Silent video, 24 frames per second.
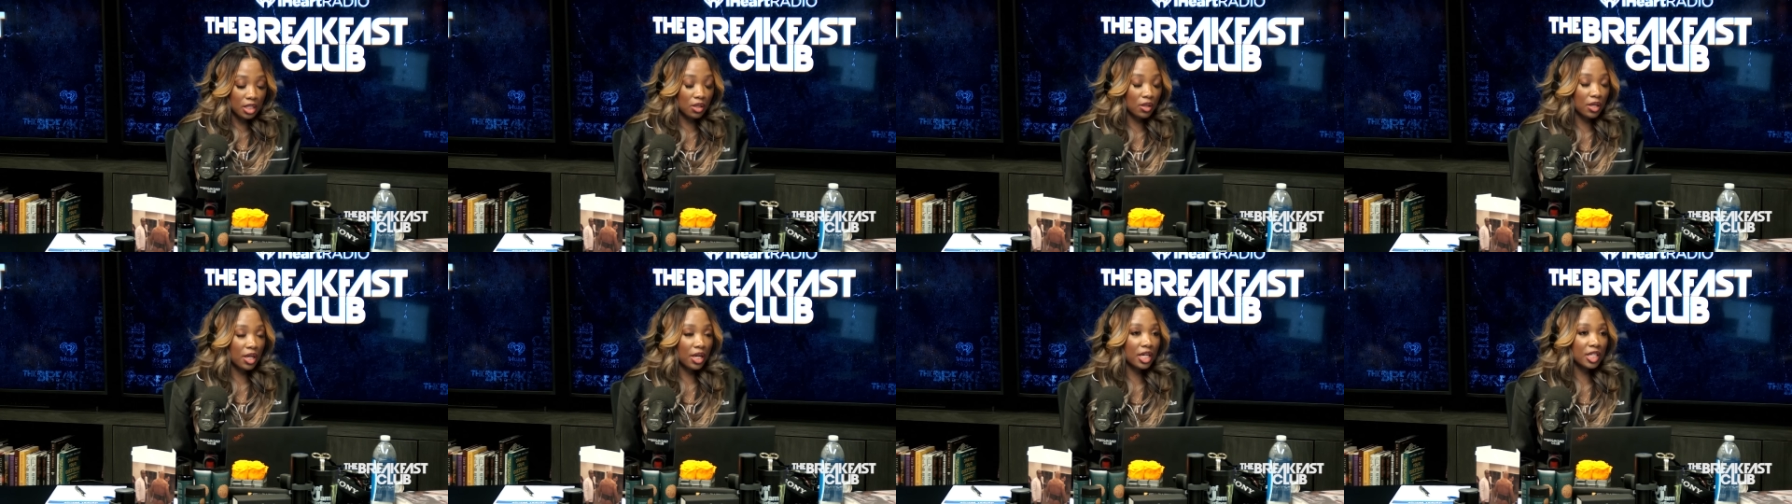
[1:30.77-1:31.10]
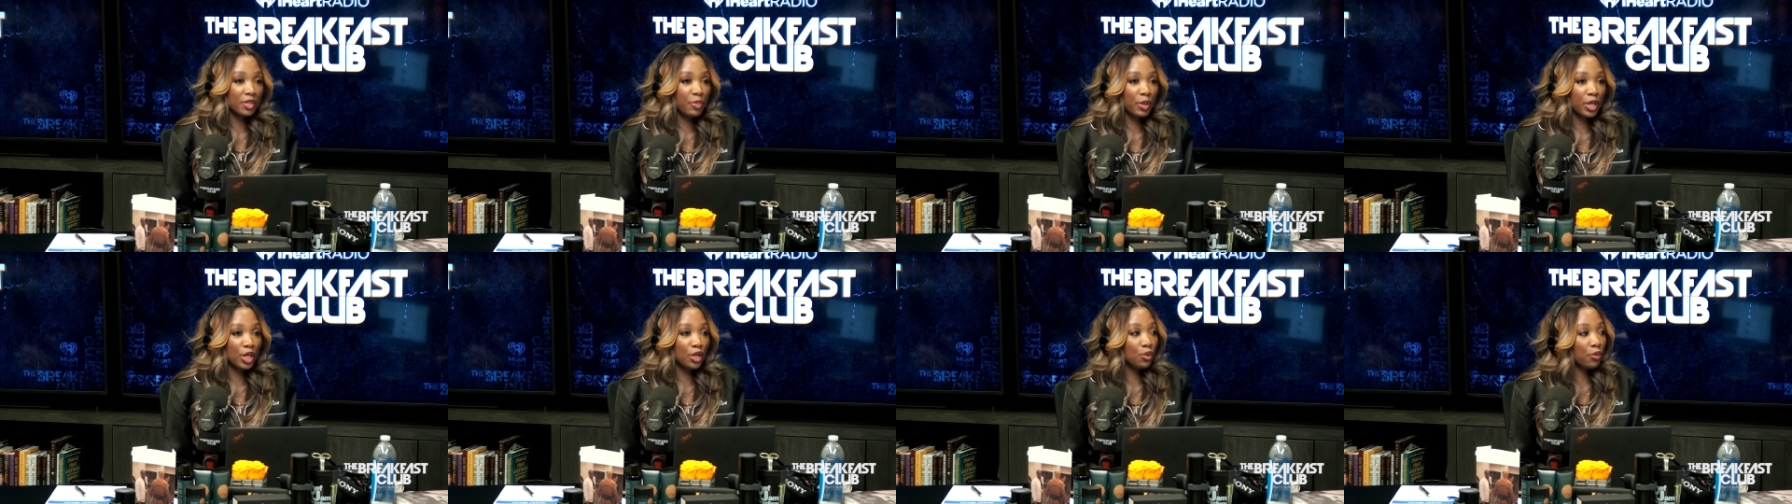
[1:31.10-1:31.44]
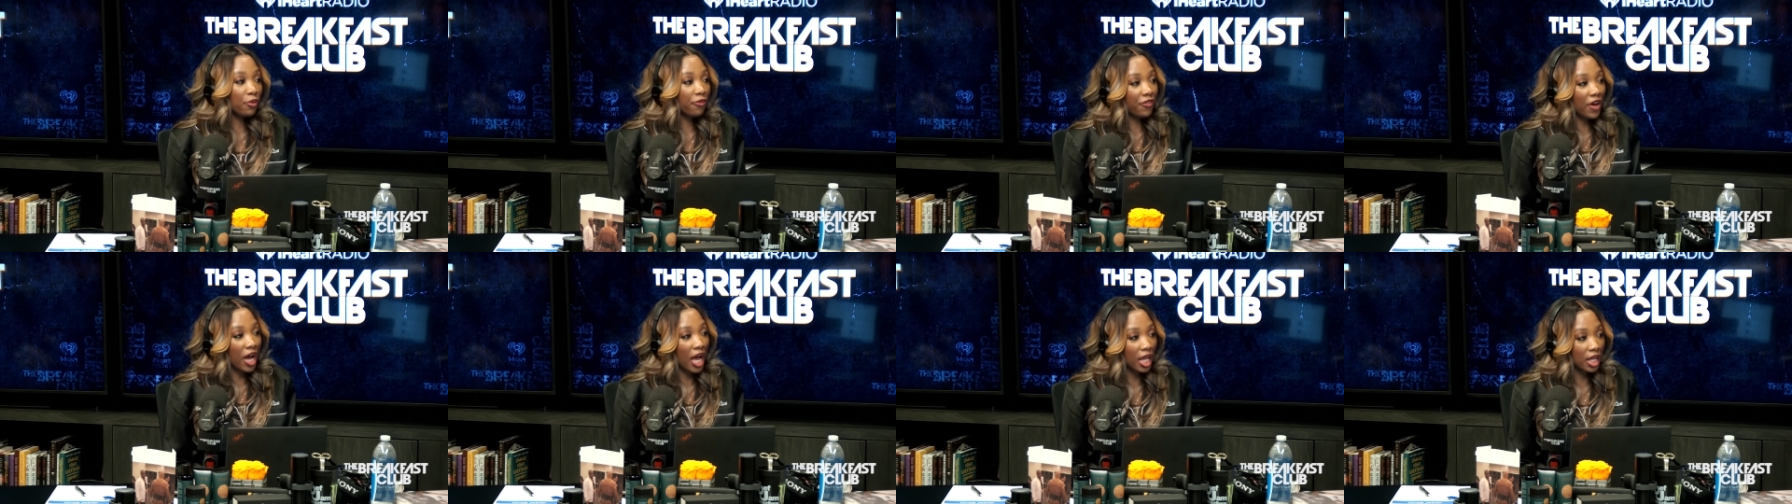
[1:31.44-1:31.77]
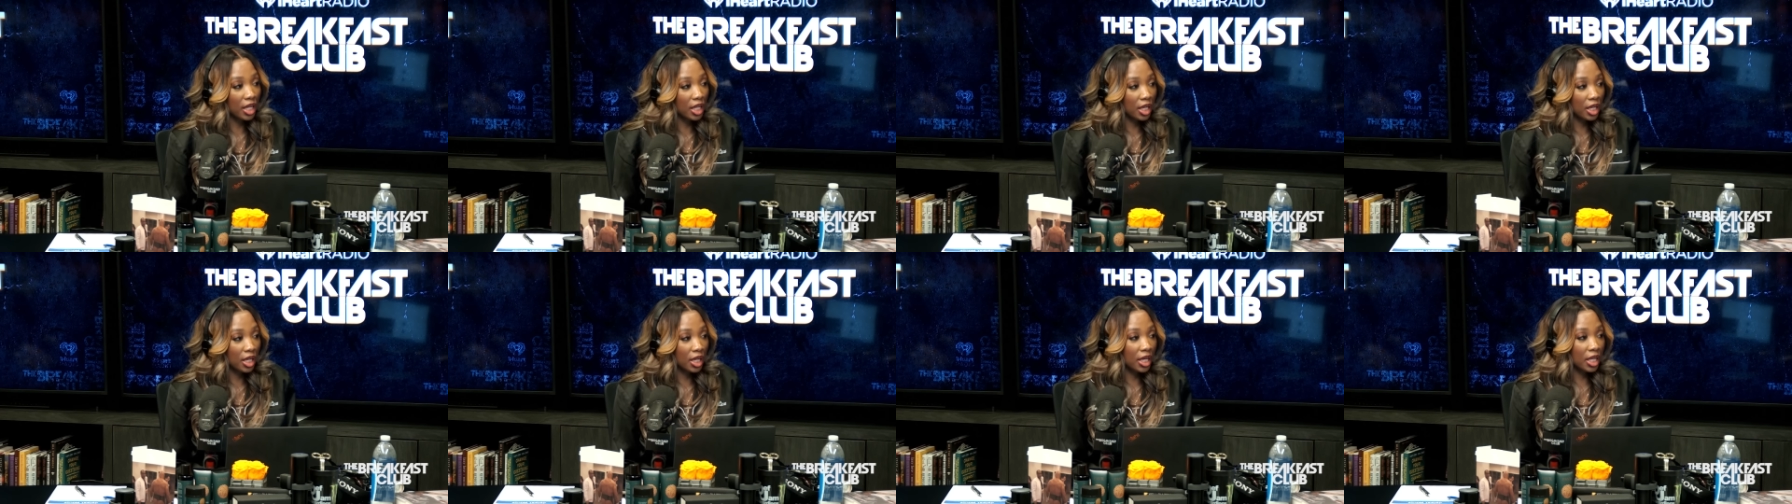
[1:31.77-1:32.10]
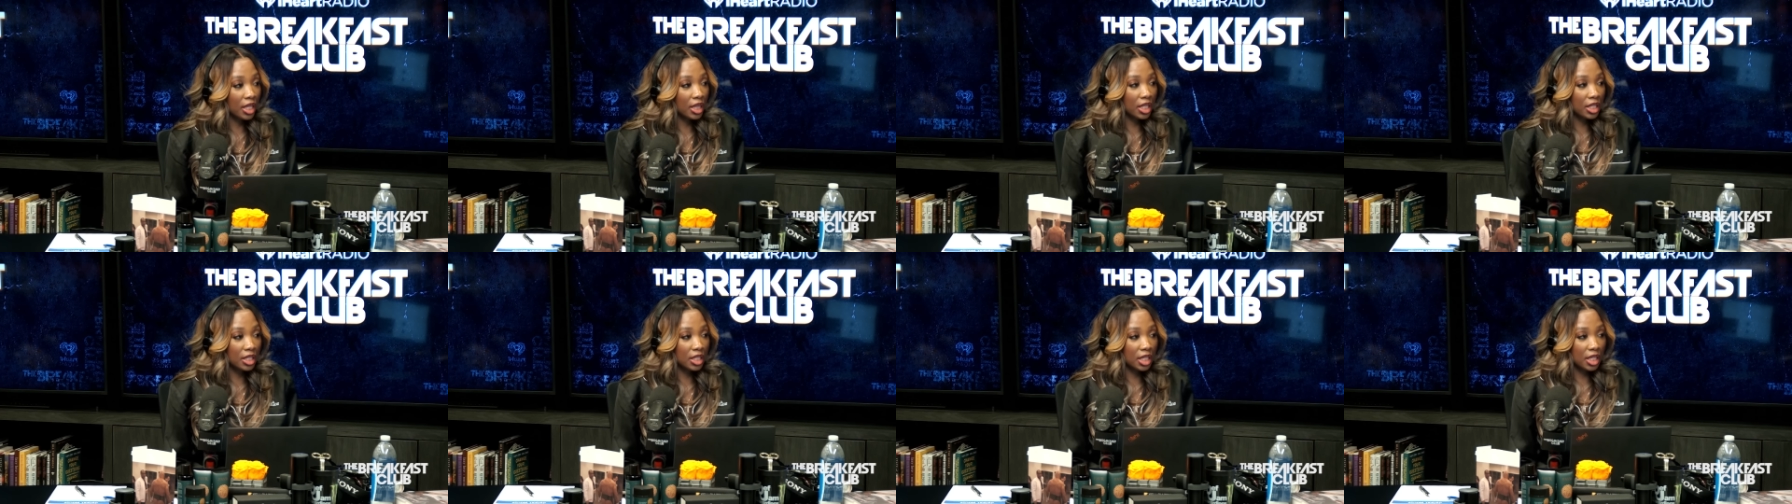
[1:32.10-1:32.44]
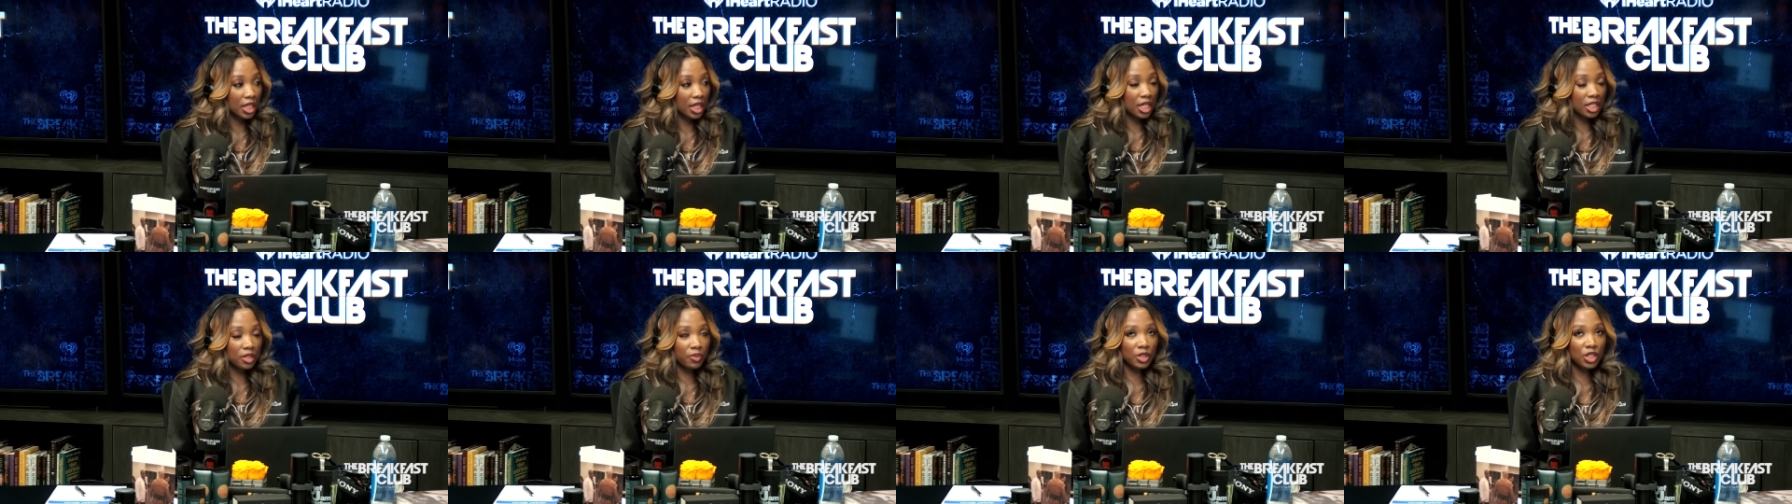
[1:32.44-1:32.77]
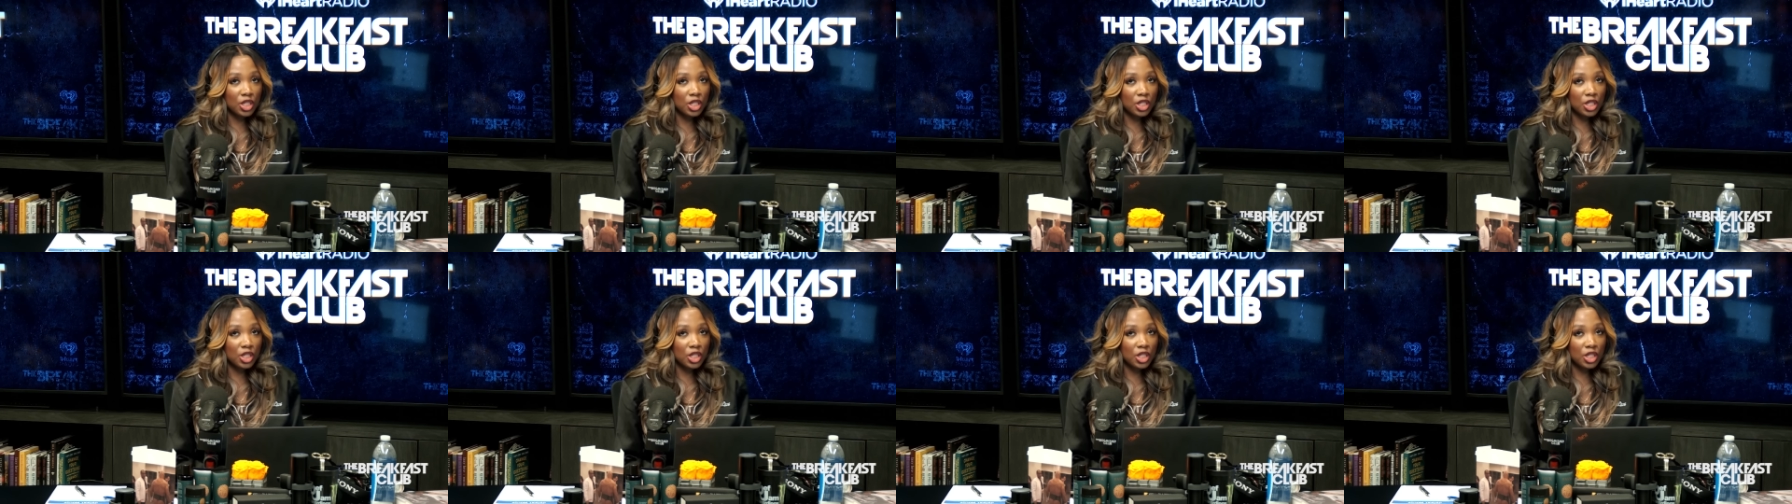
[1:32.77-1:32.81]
So there has been a new filing in the Diddy case,